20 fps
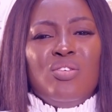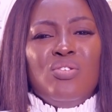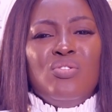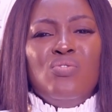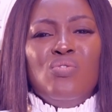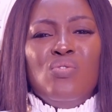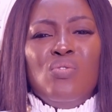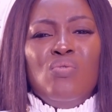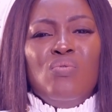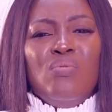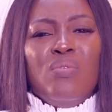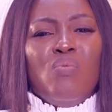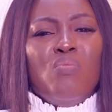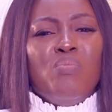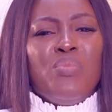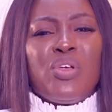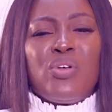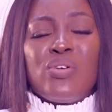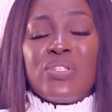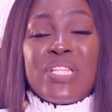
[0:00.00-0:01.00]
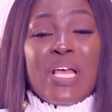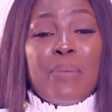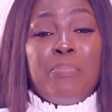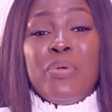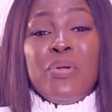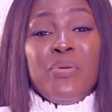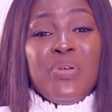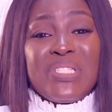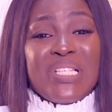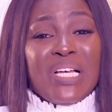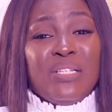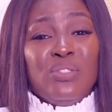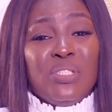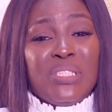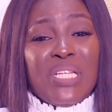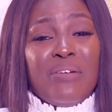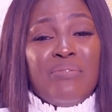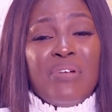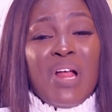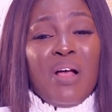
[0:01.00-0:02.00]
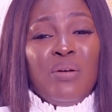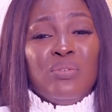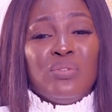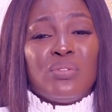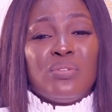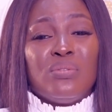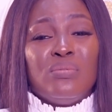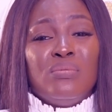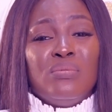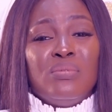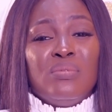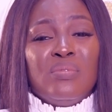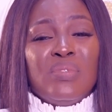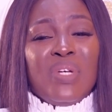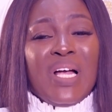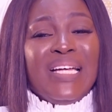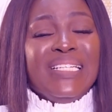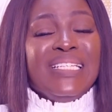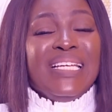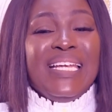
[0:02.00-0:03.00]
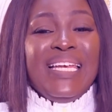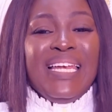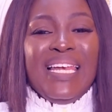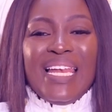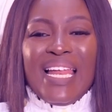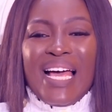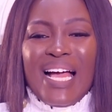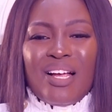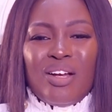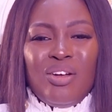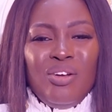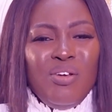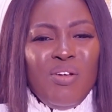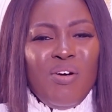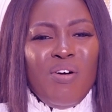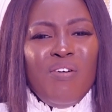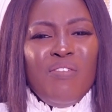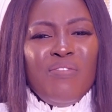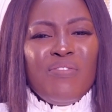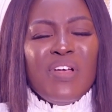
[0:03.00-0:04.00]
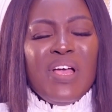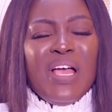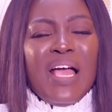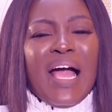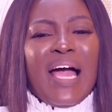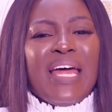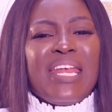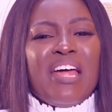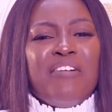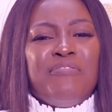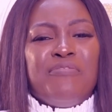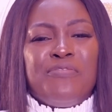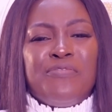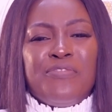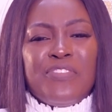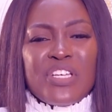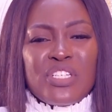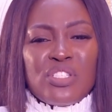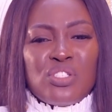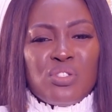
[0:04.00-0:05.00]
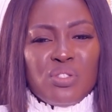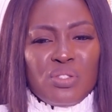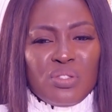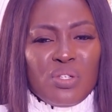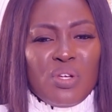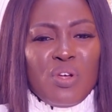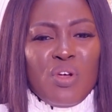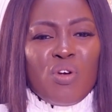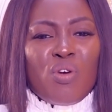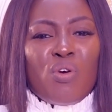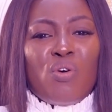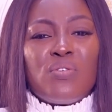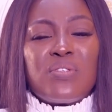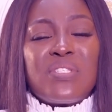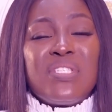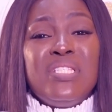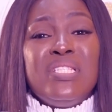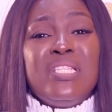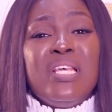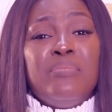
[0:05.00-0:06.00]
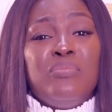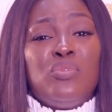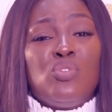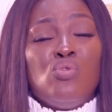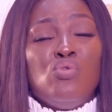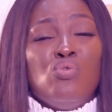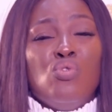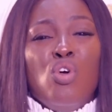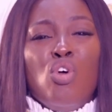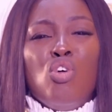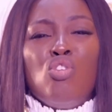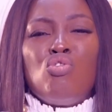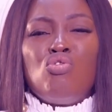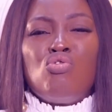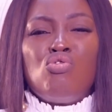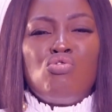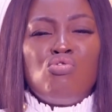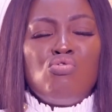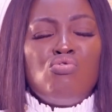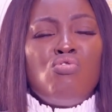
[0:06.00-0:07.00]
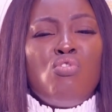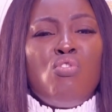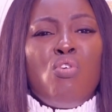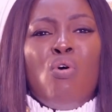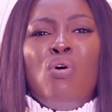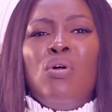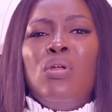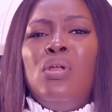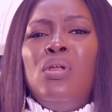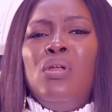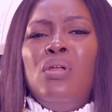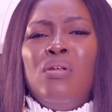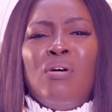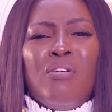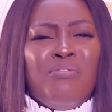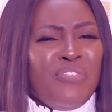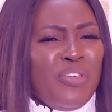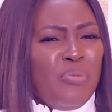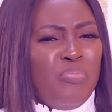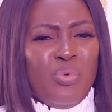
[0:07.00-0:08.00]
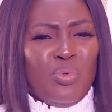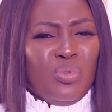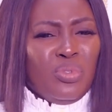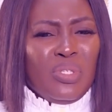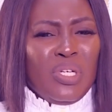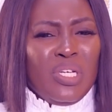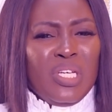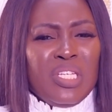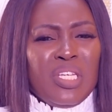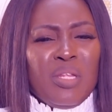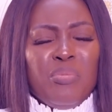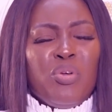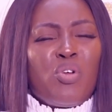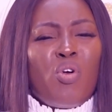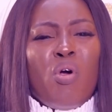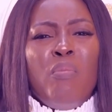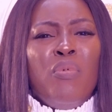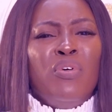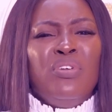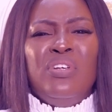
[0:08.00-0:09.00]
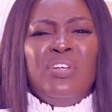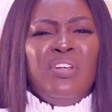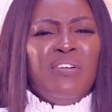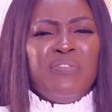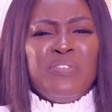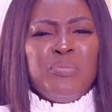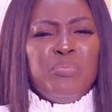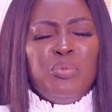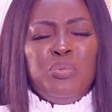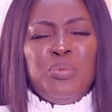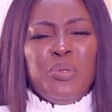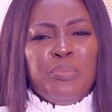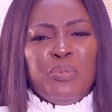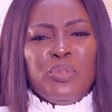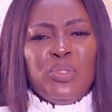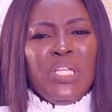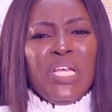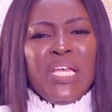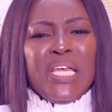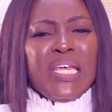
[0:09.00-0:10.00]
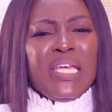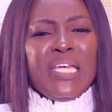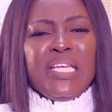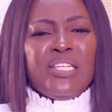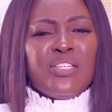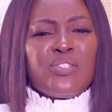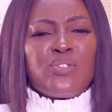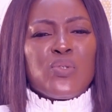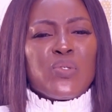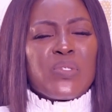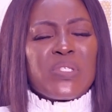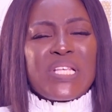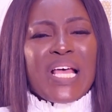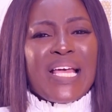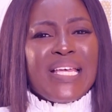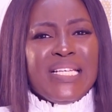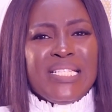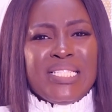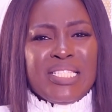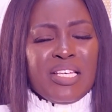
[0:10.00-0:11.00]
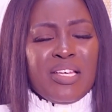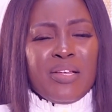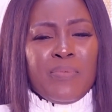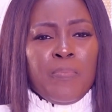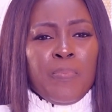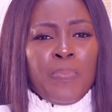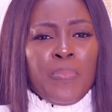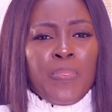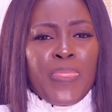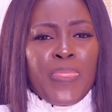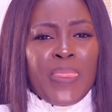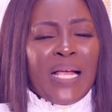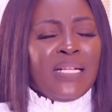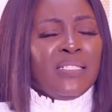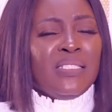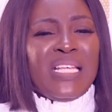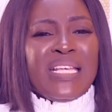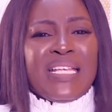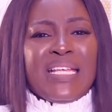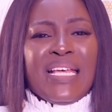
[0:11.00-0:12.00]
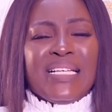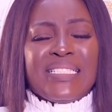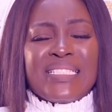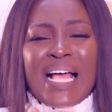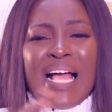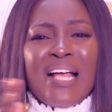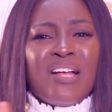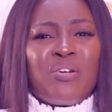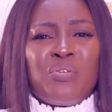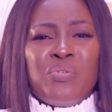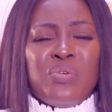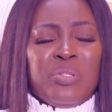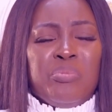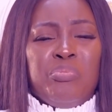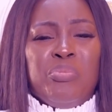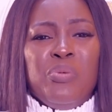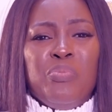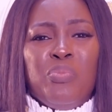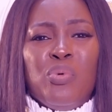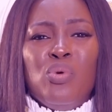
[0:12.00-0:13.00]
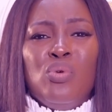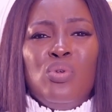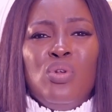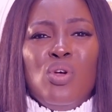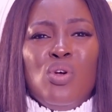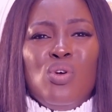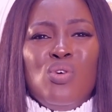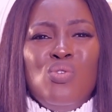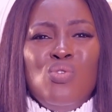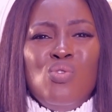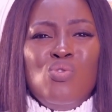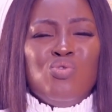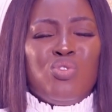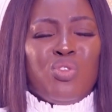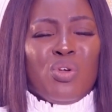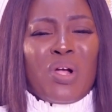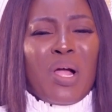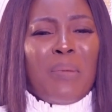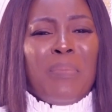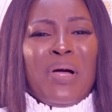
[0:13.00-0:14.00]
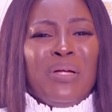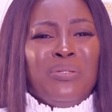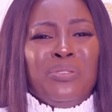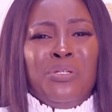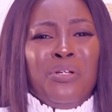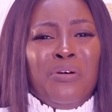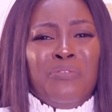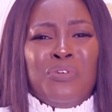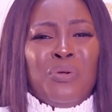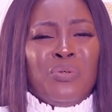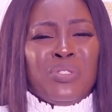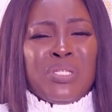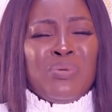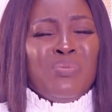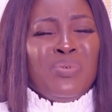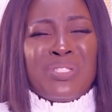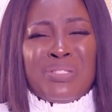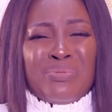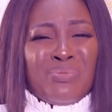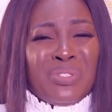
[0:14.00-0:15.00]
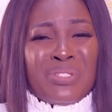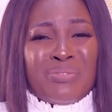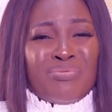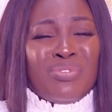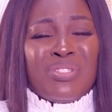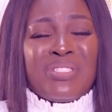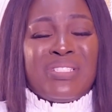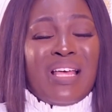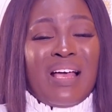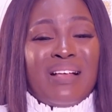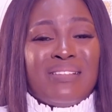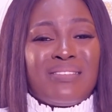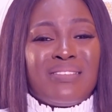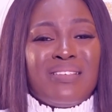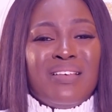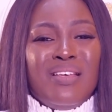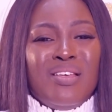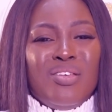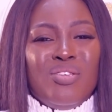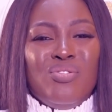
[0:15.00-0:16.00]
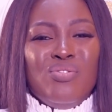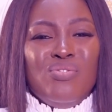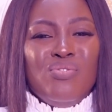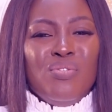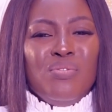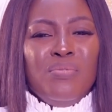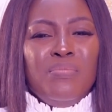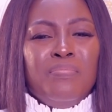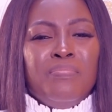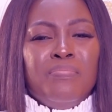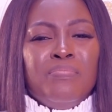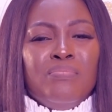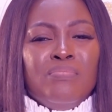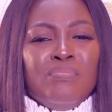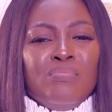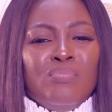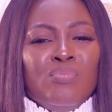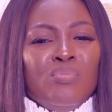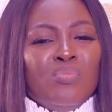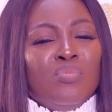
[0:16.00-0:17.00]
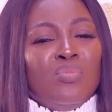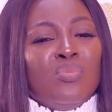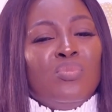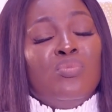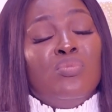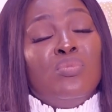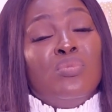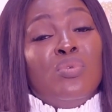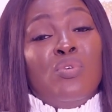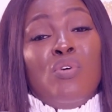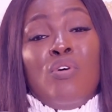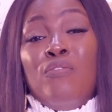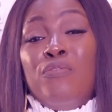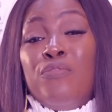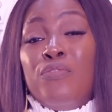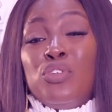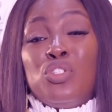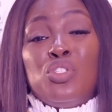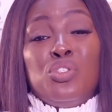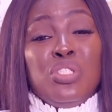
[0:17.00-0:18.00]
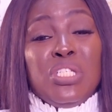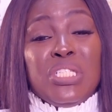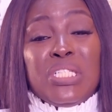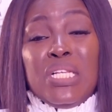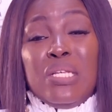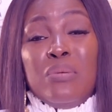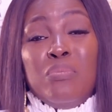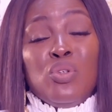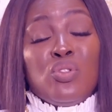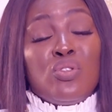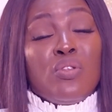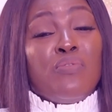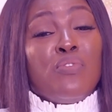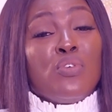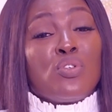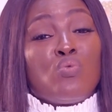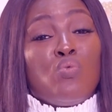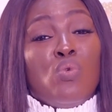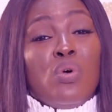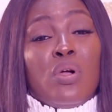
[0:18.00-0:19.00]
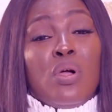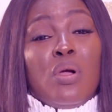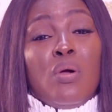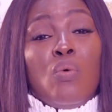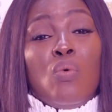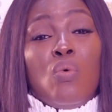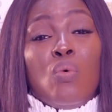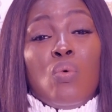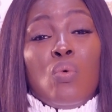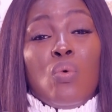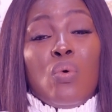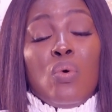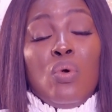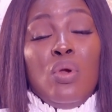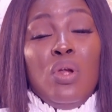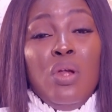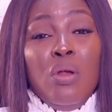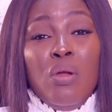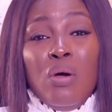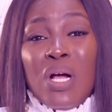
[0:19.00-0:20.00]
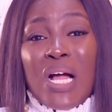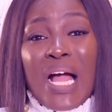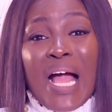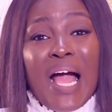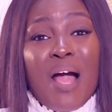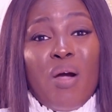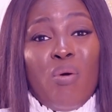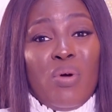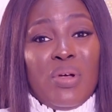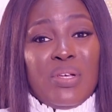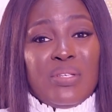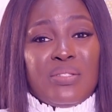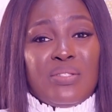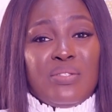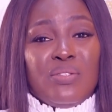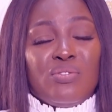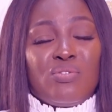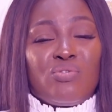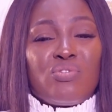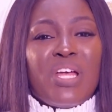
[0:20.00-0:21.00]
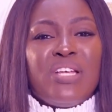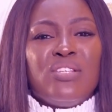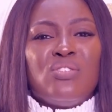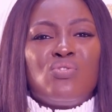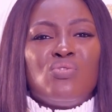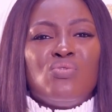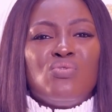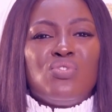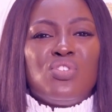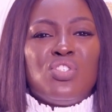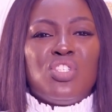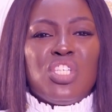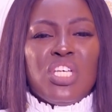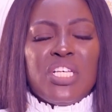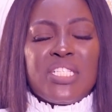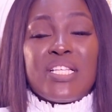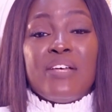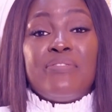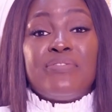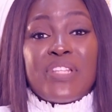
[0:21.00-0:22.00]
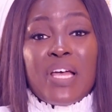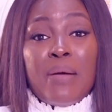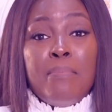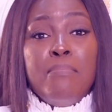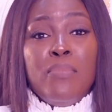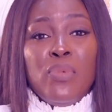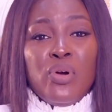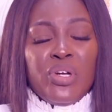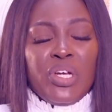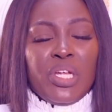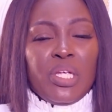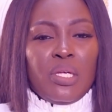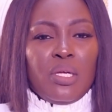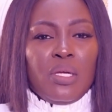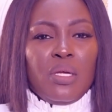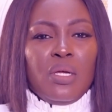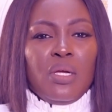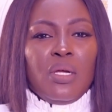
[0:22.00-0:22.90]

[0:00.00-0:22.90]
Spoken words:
you know, because their parents are not around. And they lack love and affection, causing them to grow unlovable. They become unlovable people in the society. And they get angry with people who talk about love. Love, say, what's that? You know? Unfortunately, most of us work long hours trying to chase after money